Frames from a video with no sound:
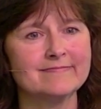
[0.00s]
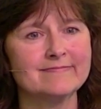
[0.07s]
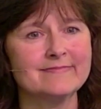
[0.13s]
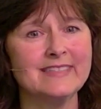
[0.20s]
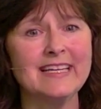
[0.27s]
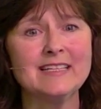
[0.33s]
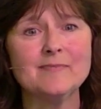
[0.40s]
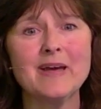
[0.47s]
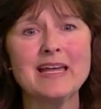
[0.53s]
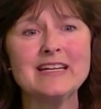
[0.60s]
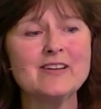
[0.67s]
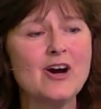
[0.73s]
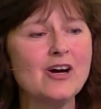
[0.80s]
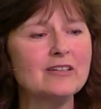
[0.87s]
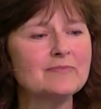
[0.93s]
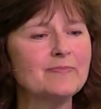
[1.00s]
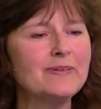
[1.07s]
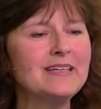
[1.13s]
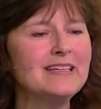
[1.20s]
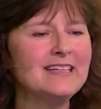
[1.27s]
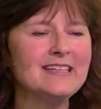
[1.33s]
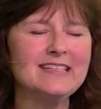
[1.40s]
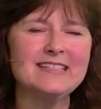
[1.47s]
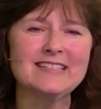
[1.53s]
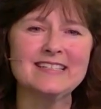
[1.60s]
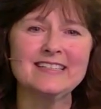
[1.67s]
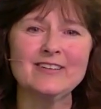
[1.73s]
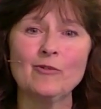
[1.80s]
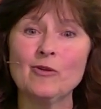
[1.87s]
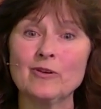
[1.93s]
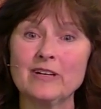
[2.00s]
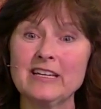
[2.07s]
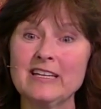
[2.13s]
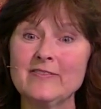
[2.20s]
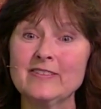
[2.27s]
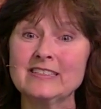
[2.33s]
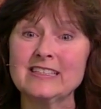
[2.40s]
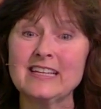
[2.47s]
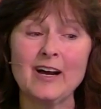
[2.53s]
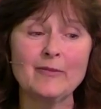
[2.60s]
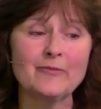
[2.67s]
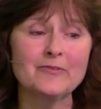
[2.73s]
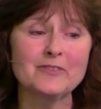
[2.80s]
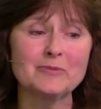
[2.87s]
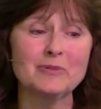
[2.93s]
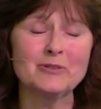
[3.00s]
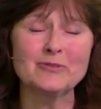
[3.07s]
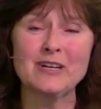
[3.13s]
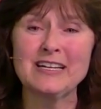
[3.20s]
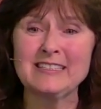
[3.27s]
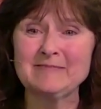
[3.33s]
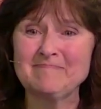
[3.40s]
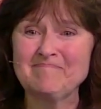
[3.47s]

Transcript: Yet it may not be easy or even comfortable, right?